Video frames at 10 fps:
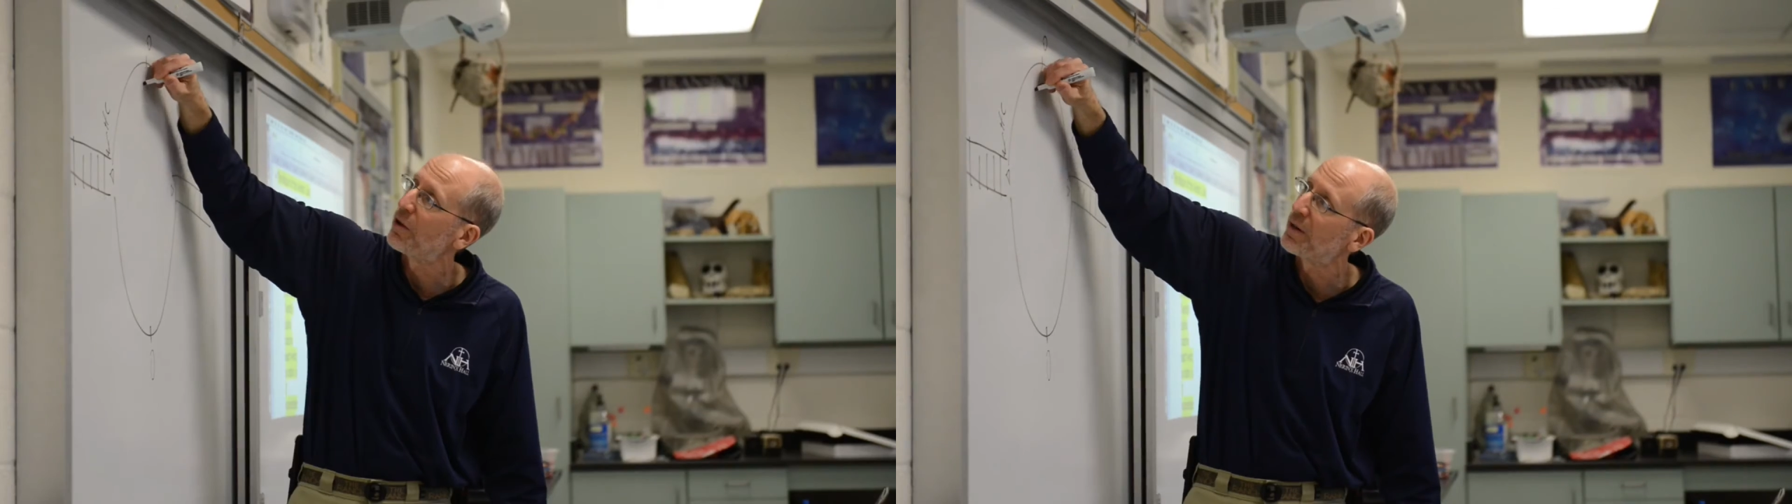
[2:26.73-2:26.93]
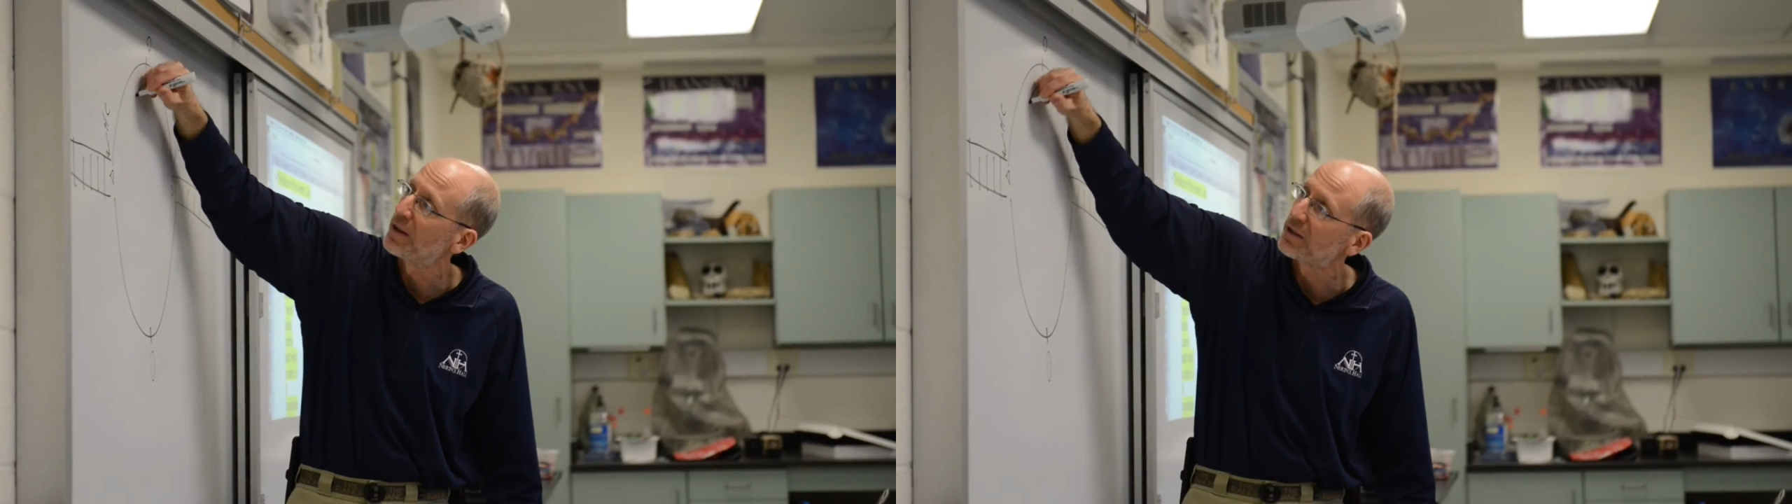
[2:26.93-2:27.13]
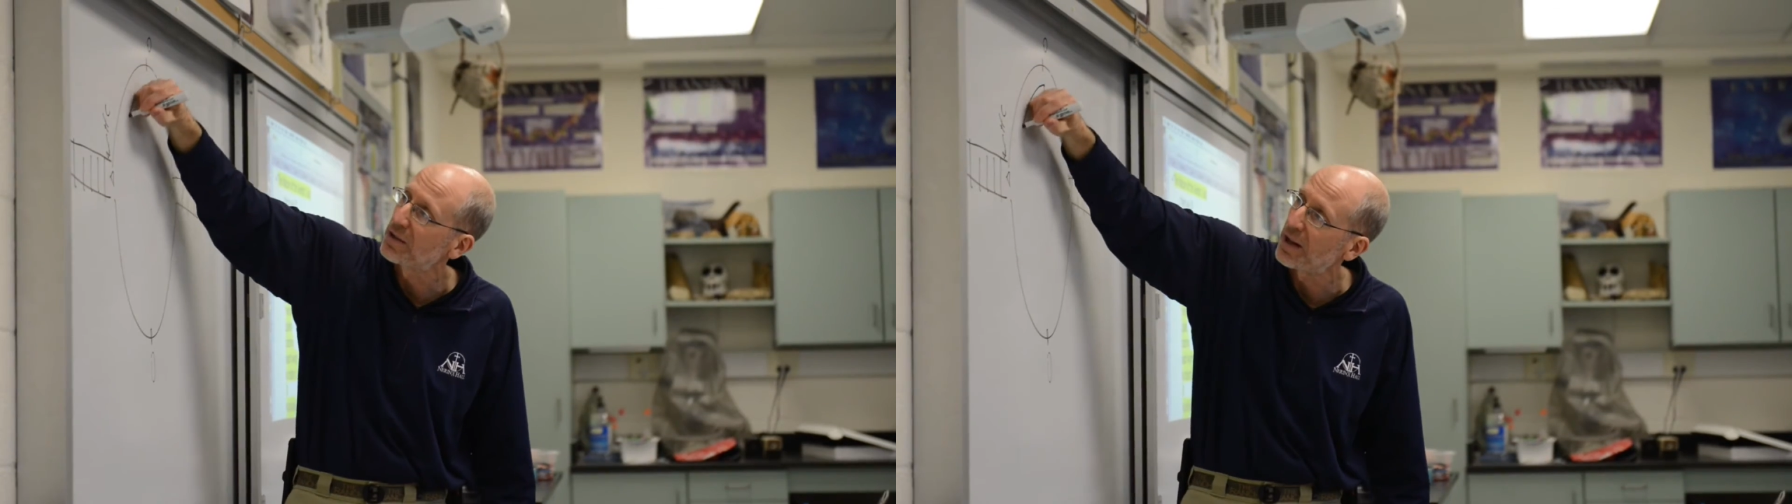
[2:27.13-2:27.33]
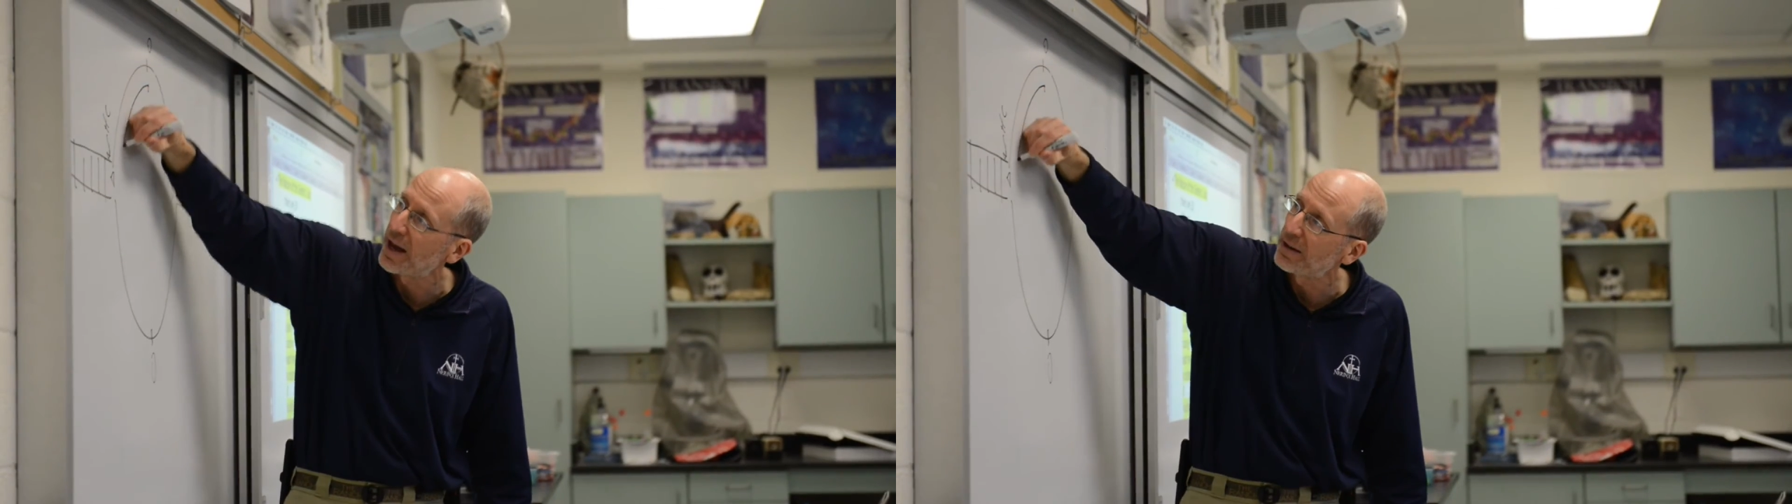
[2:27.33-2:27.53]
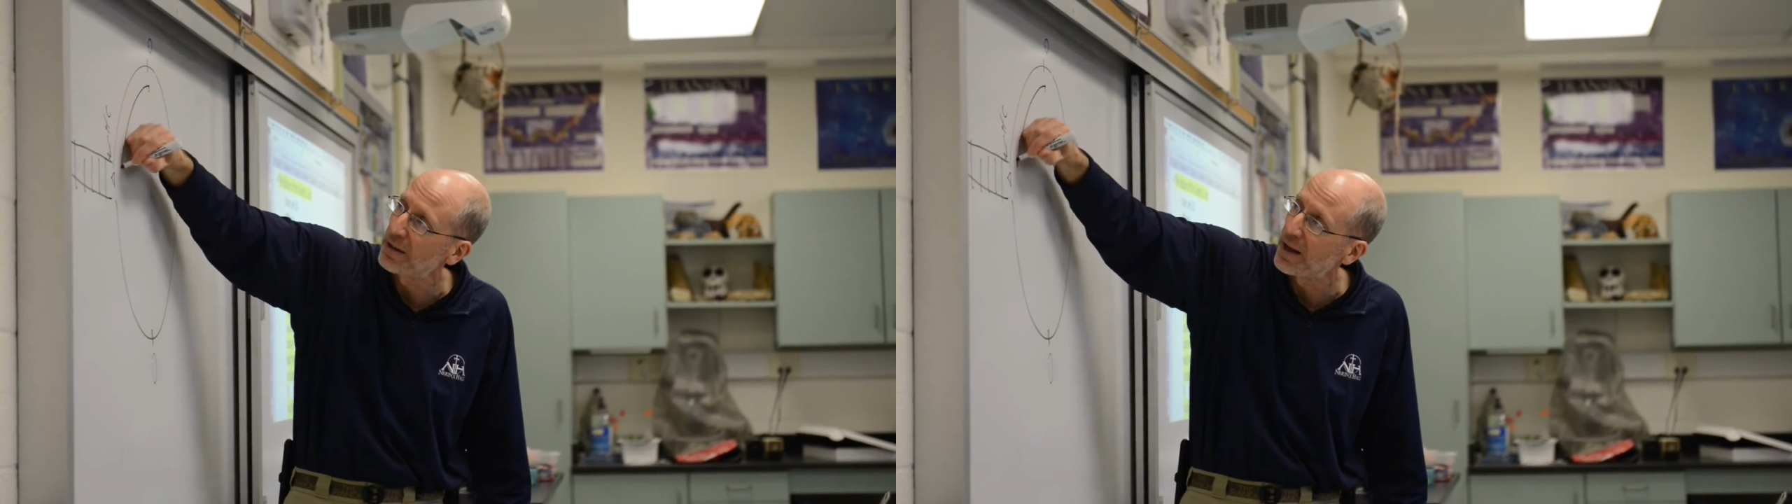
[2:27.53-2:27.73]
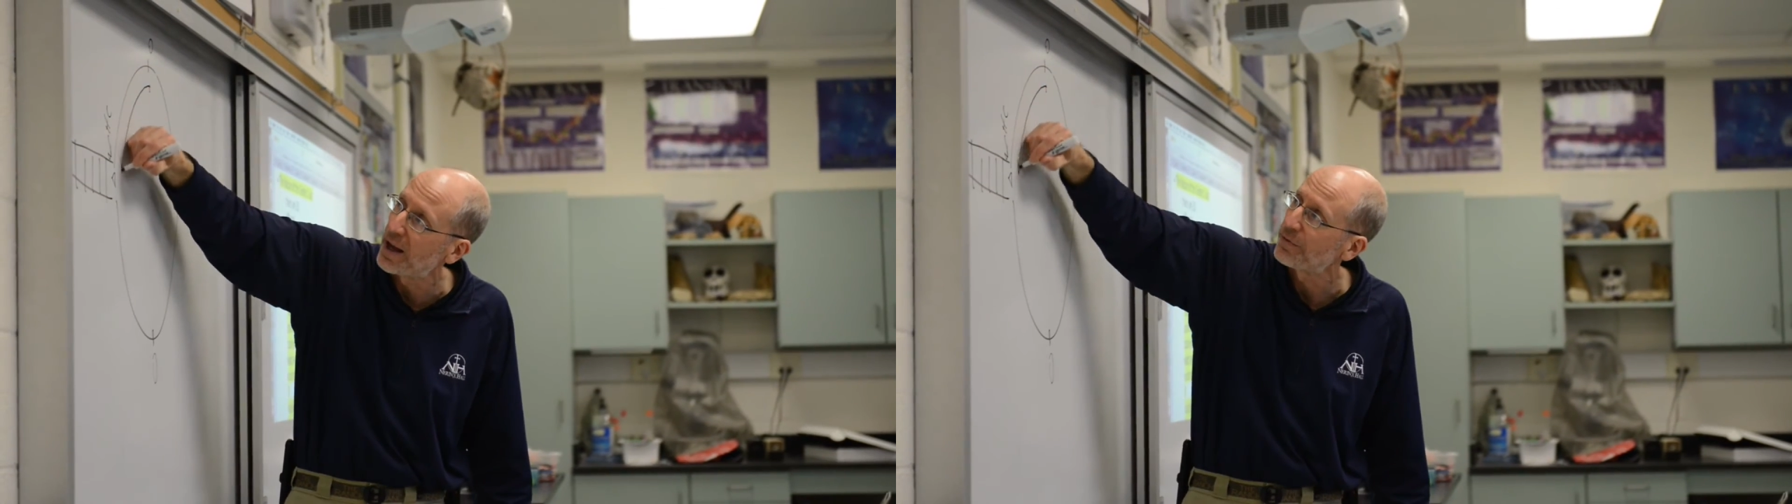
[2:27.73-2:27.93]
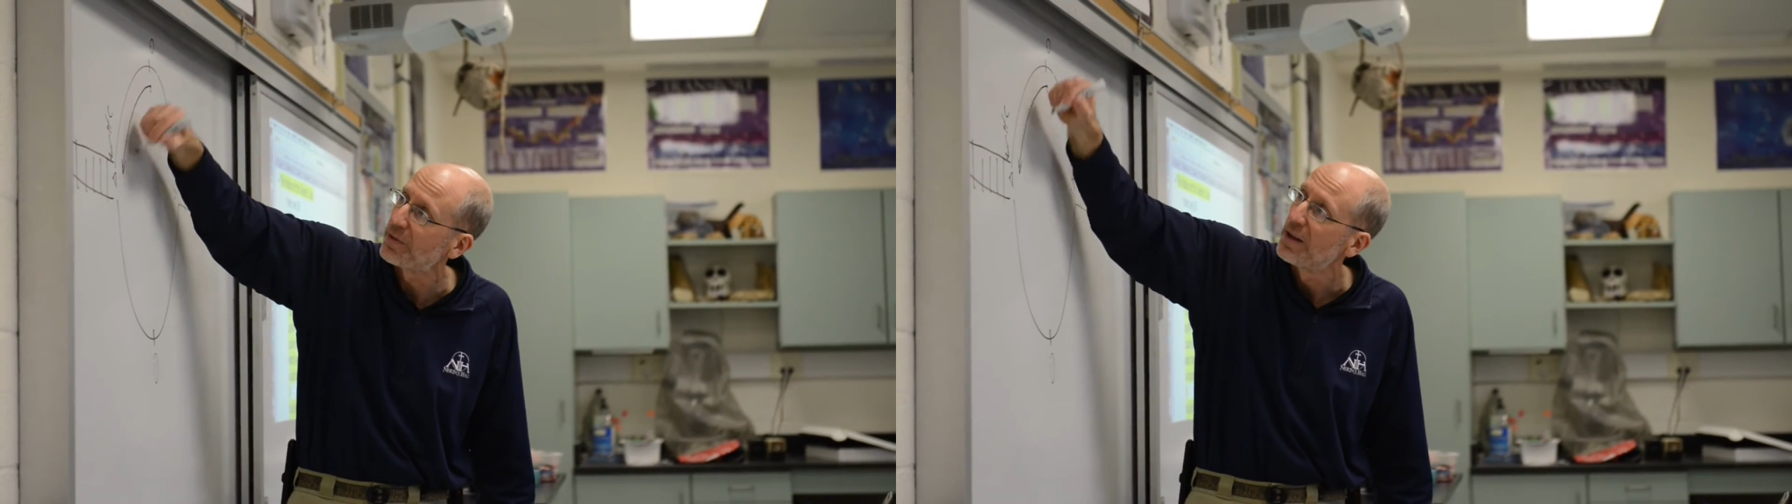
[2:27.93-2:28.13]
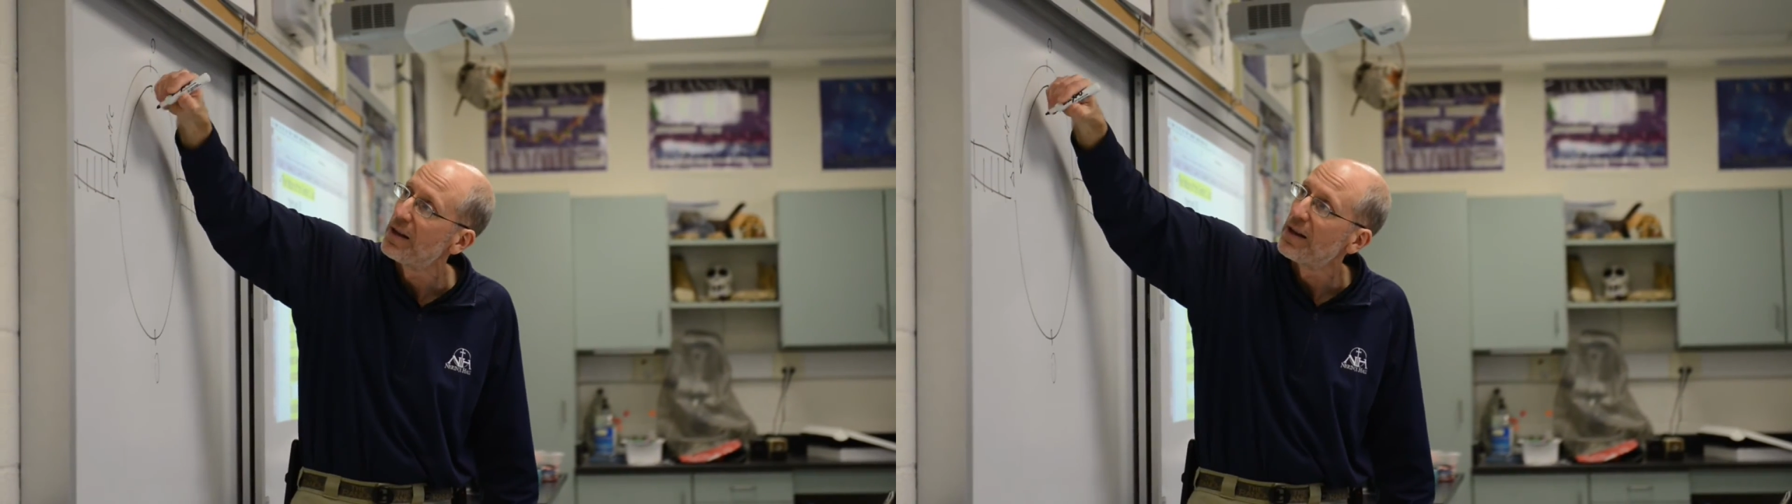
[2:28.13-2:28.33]
definitely going
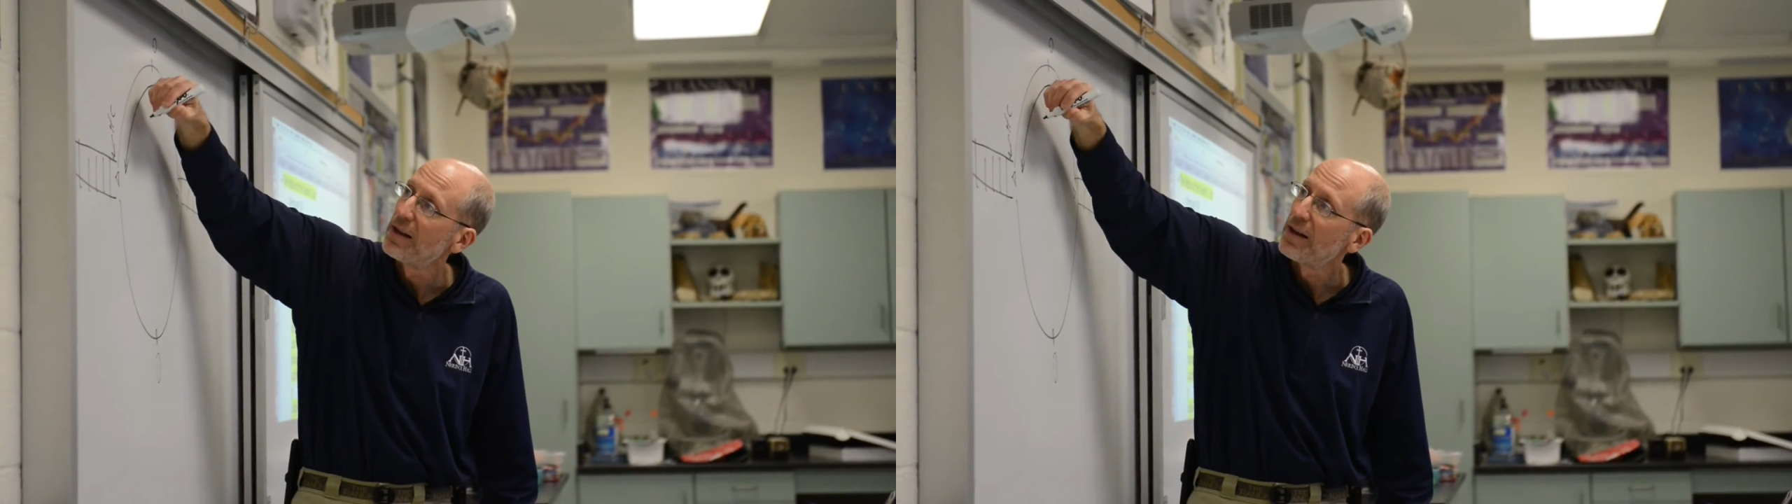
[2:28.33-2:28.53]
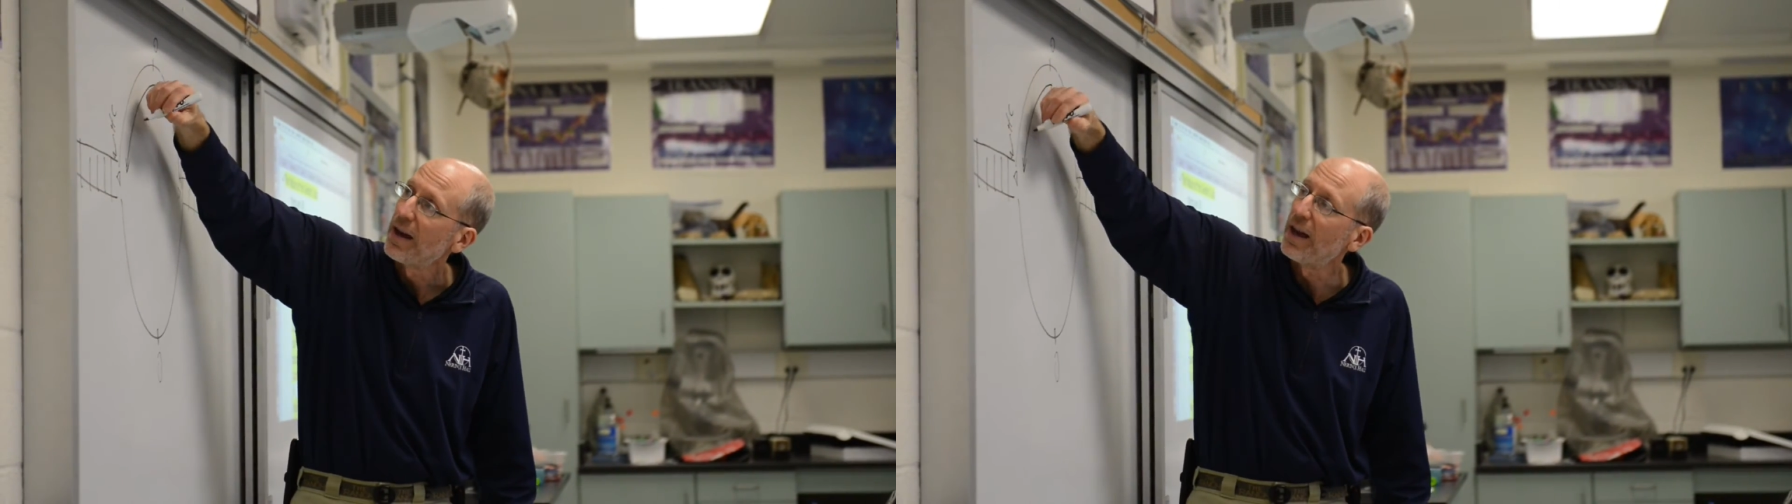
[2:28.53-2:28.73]
to keep